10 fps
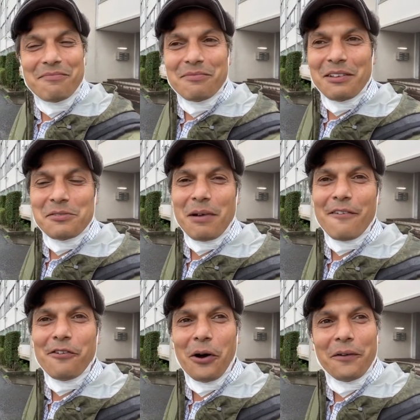That was my
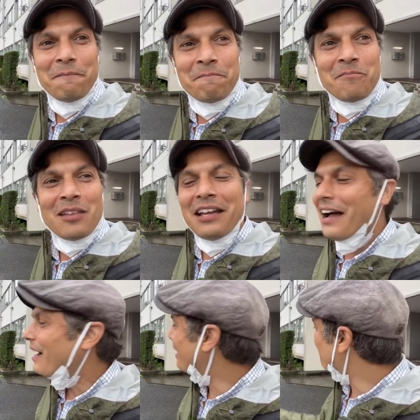fault.
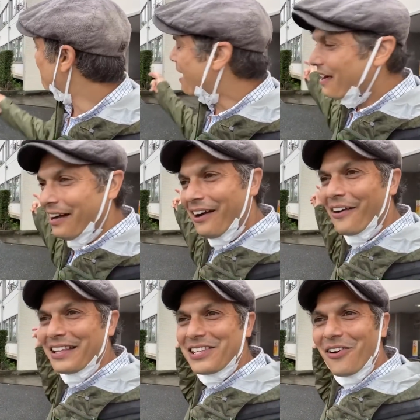All
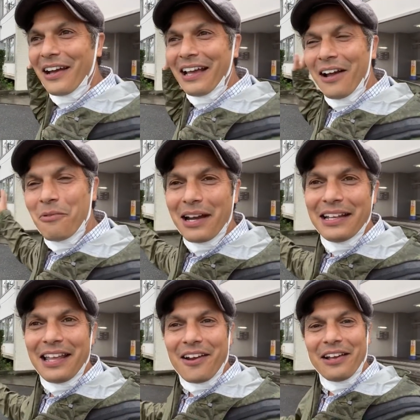right, so I went
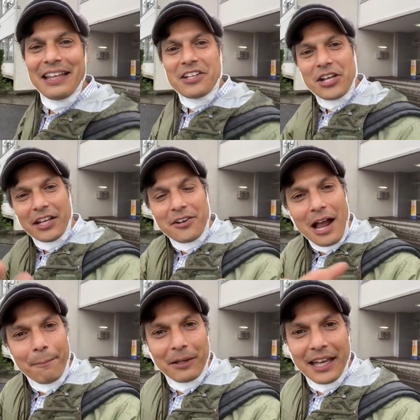in there and they check your
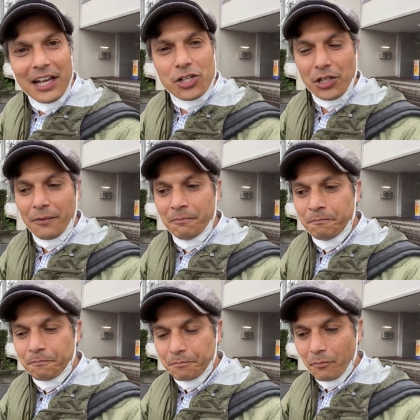application.
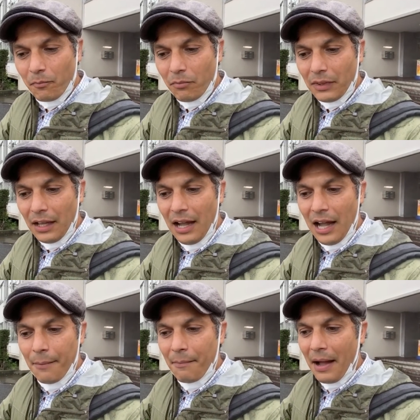
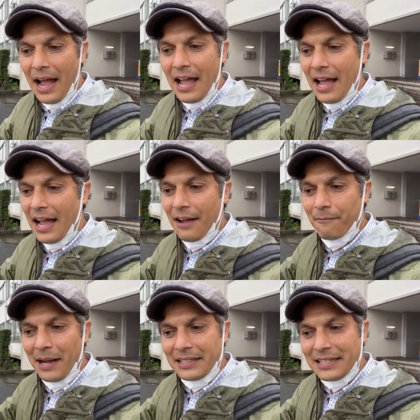I have
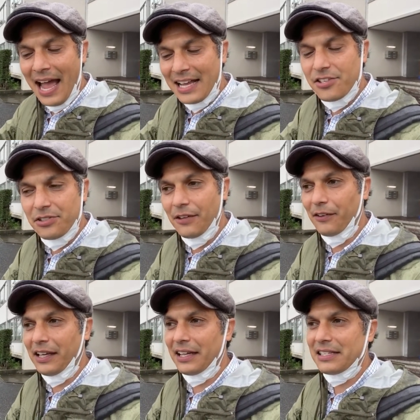my tax
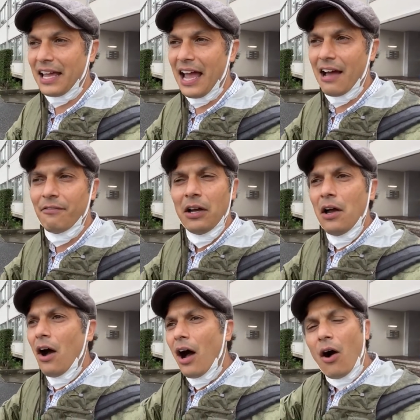certificates. I have
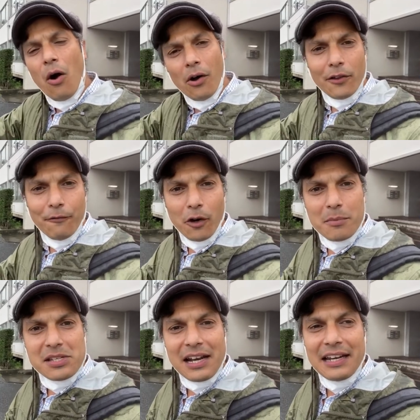all the
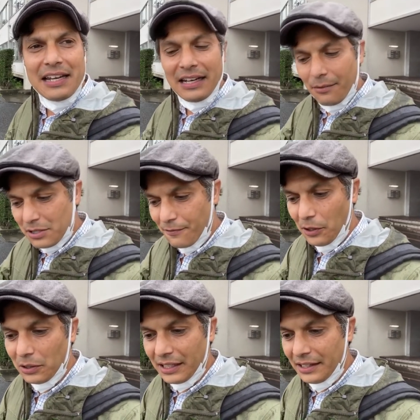forms that I need. It was
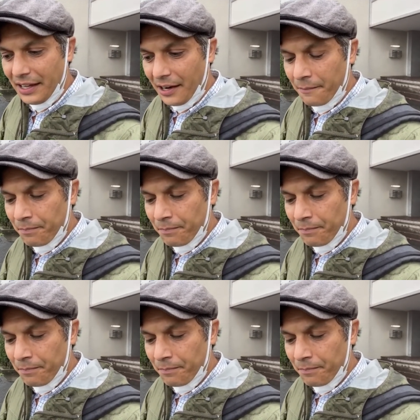filled in there.